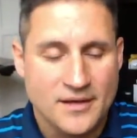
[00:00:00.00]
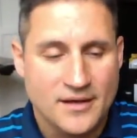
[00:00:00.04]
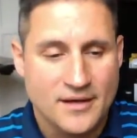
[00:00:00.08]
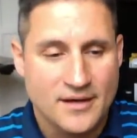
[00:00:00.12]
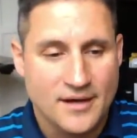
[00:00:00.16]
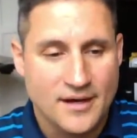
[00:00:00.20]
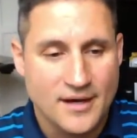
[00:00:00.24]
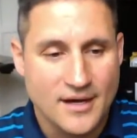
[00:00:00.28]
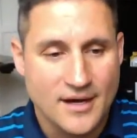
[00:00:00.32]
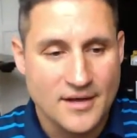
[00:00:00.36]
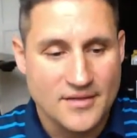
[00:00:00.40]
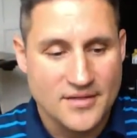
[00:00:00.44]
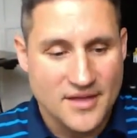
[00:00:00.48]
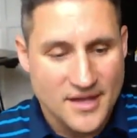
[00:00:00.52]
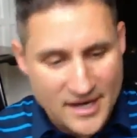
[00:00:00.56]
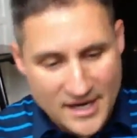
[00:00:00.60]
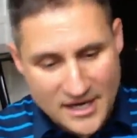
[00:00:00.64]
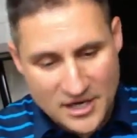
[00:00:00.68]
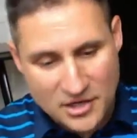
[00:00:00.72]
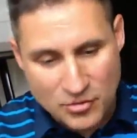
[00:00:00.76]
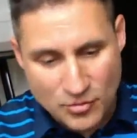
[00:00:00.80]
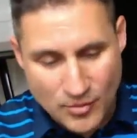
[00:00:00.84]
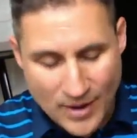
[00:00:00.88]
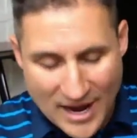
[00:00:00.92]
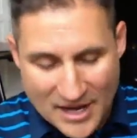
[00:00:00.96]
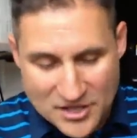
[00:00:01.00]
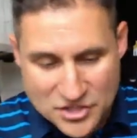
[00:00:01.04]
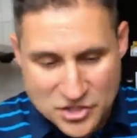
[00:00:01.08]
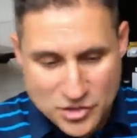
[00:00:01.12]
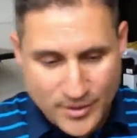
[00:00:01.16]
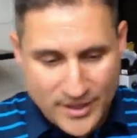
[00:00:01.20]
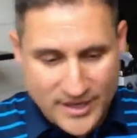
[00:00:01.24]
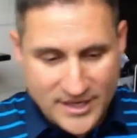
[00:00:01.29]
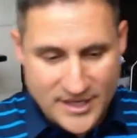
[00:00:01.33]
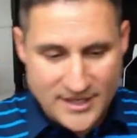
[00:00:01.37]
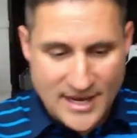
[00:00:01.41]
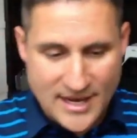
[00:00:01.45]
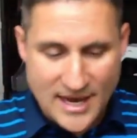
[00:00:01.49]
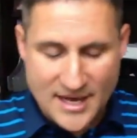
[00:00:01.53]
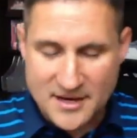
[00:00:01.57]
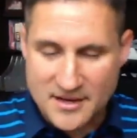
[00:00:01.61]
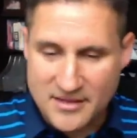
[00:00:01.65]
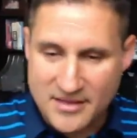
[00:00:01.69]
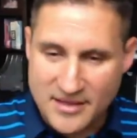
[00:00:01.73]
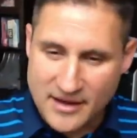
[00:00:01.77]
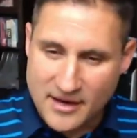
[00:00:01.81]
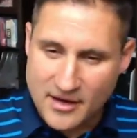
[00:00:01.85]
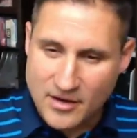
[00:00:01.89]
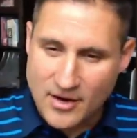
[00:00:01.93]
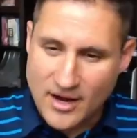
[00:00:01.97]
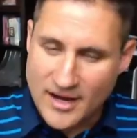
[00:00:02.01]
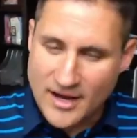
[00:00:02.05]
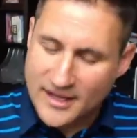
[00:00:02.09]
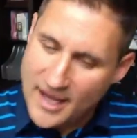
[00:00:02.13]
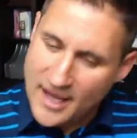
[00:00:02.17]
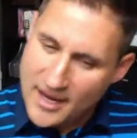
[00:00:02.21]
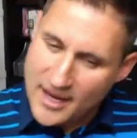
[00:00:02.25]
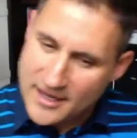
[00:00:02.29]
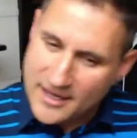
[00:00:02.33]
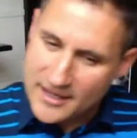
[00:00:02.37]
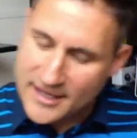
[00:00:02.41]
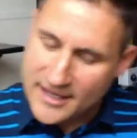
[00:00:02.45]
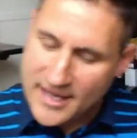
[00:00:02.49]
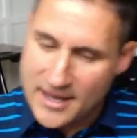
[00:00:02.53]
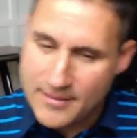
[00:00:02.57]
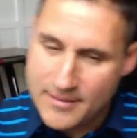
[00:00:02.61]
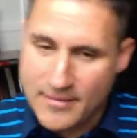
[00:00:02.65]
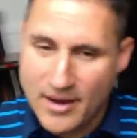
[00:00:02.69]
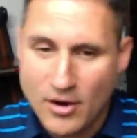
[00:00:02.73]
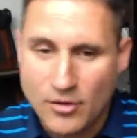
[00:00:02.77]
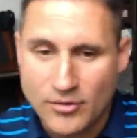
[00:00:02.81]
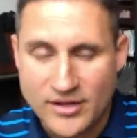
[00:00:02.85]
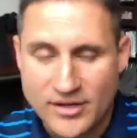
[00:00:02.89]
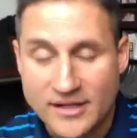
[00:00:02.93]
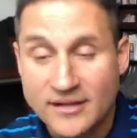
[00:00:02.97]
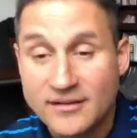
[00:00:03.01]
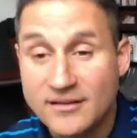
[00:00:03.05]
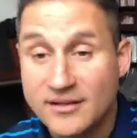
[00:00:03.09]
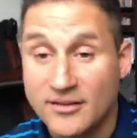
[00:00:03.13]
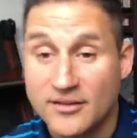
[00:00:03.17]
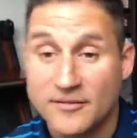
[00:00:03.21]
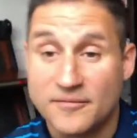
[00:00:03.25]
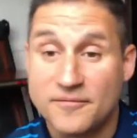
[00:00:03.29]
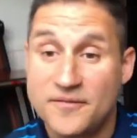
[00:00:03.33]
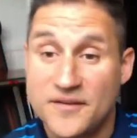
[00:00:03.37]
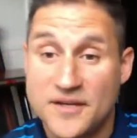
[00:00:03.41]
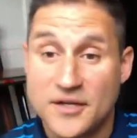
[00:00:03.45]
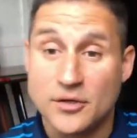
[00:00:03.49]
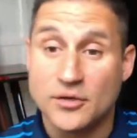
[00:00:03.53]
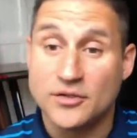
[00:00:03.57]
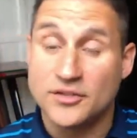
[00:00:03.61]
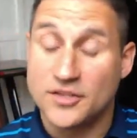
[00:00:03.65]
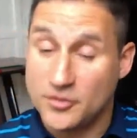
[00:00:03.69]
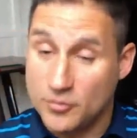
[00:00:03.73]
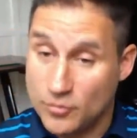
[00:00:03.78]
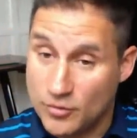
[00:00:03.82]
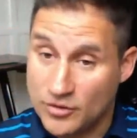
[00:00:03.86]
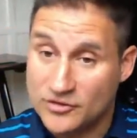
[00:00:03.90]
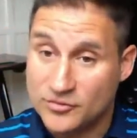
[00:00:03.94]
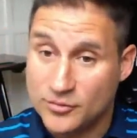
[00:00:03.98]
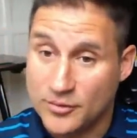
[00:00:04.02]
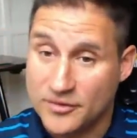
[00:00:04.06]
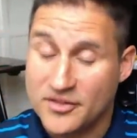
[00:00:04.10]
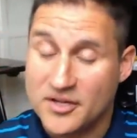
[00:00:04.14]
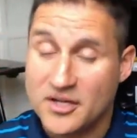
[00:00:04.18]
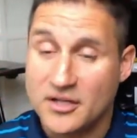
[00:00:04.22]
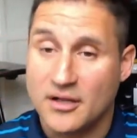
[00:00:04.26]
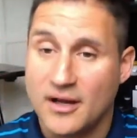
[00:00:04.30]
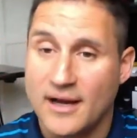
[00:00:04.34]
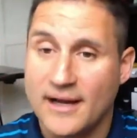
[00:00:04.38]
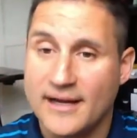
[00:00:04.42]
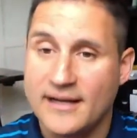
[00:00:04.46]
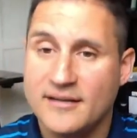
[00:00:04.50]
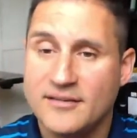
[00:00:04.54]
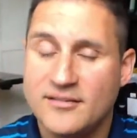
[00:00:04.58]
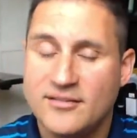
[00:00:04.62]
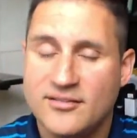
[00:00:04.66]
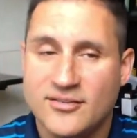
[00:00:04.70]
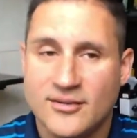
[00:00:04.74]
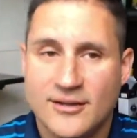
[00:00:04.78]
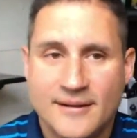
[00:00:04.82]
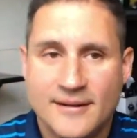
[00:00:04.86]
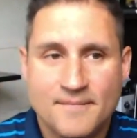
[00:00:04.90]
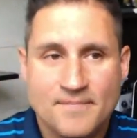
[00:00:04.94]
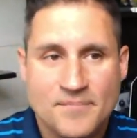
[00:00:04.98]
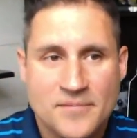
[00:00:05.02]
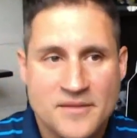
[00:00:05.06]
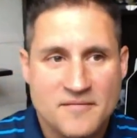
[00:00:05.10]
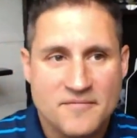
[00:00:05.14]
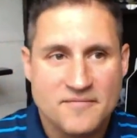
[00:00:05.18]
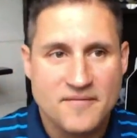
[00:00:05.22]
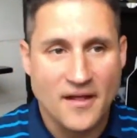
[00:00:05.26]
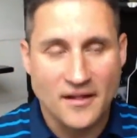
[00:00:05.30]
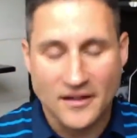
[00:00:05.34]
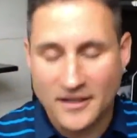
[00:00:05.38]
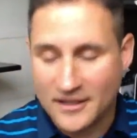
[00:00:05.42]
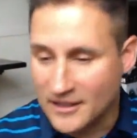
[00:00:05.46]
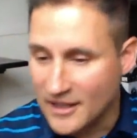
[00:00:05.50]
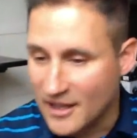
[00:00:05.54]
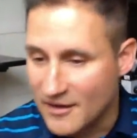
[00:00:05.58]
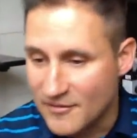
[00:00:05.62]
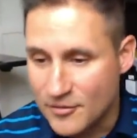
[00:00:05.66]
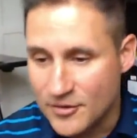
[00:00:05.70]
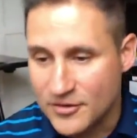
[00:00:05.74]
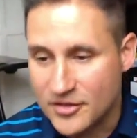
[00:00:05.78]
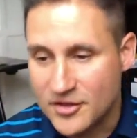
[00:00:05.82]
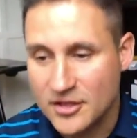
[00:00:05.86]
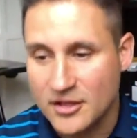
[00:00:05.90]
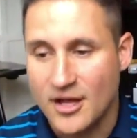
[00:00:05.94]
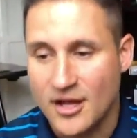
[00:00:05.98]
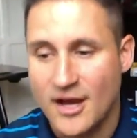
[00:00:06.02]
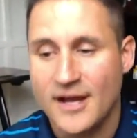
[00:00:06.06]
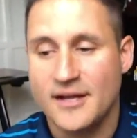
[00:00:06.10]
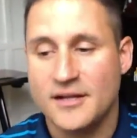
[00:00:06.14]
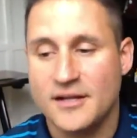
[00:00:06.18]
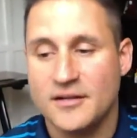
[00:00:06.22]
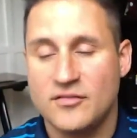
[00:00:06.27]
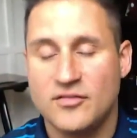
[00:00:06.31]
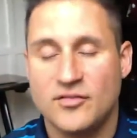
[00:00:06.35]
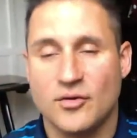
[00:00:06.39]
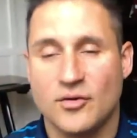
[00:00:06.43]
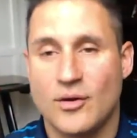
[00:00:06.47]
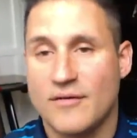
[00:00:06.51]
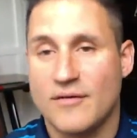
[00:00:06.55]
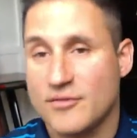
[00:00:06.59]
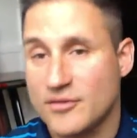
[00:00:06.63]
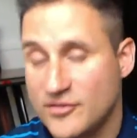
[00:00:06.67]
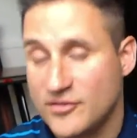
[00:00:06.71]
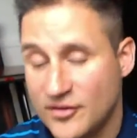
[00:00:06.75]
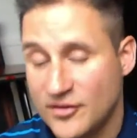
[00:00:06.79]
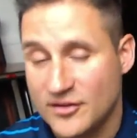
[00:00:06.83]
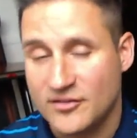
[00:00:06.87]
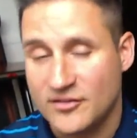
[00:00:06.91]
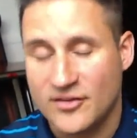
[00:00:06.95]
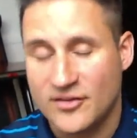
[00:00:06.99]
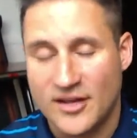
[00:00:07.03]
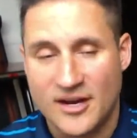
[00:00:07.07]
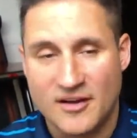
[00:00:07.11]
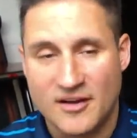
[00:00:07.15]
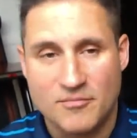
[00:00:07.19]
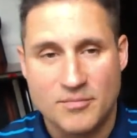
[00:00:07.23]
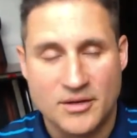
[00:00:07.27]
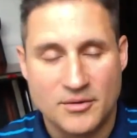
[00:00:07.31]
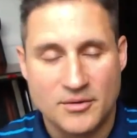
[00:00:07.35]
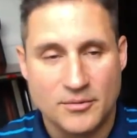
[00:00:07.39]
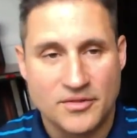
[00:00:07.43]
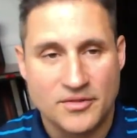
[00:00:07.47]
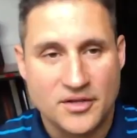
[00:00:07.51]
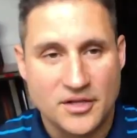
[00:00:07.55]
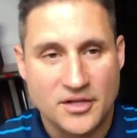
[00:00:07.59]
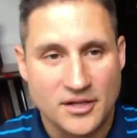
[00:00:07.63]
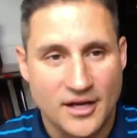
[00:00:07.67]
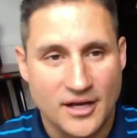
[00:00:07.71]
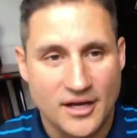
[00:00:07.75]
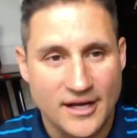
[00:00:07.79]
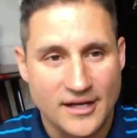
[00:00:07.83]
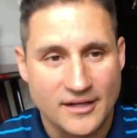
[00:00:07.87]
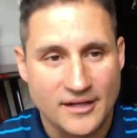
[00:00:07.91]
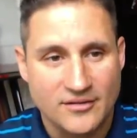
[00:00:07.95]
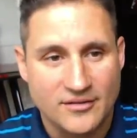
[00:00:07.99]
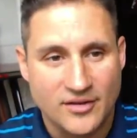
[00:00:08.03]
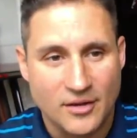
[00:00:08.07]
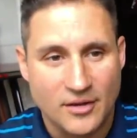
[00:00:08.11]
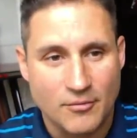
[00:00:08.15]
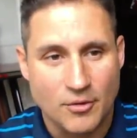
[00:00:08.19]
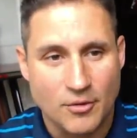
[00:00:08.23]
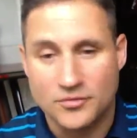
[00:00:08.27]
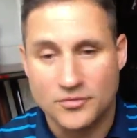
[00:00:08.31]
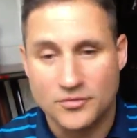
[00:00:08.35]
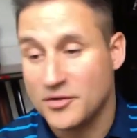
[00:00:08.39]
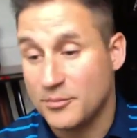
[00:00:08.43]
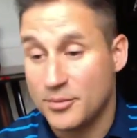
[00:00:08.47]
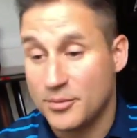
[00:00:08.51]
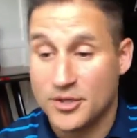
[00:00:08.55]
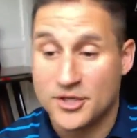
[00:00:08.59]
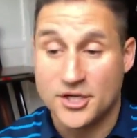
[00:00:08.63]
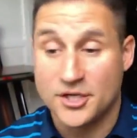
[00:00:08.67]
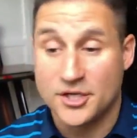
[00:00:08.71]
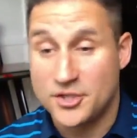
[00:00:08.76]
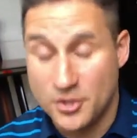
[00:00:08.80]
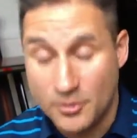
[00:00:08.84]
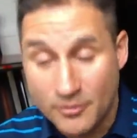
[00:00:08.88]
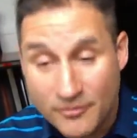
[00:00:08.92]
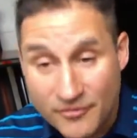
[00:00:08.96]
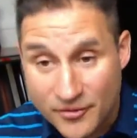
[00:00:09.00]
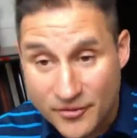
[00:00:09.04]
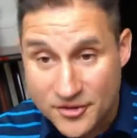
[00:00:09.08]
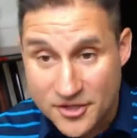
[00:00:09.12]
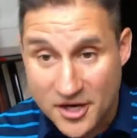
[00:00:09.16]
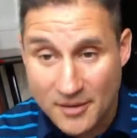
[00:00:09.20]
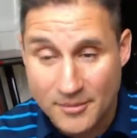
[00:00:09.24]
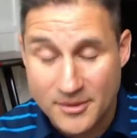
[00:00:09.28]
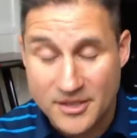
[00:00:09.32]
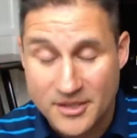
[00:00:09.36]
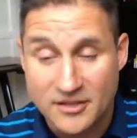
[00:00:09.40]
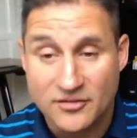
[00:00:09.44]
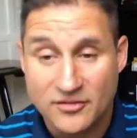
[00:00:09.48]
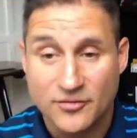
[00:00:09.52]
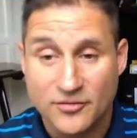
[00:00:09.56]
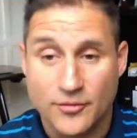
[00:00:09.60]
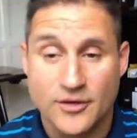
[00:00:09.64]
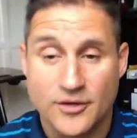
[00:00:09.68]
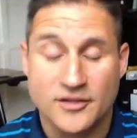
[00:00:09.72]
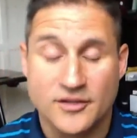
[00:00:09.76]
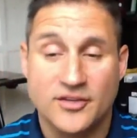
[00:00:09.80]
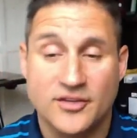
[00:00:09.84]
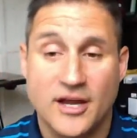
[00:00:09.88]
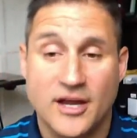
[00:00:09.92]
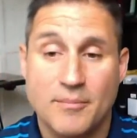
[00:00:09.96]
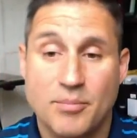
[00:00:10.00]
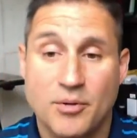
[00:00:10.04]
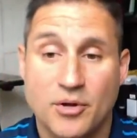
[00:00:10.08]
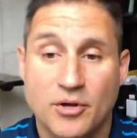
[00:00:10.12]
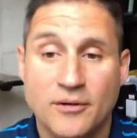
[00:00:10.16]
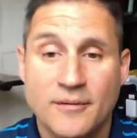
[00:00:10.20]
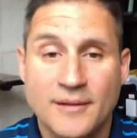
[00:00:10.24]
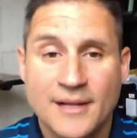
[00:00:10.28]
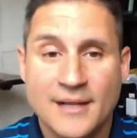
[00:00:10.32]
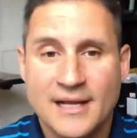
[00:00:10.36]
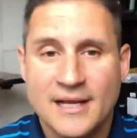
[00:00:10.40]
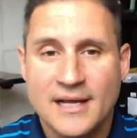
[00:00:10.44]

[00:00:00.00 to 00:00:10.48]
Uh, then I graduated out of there. I kind of came out into the field and worked with clients, fell in love with clients. So ever since then, I've been with clients. I wrote the book Hadoop for Dummies, for example.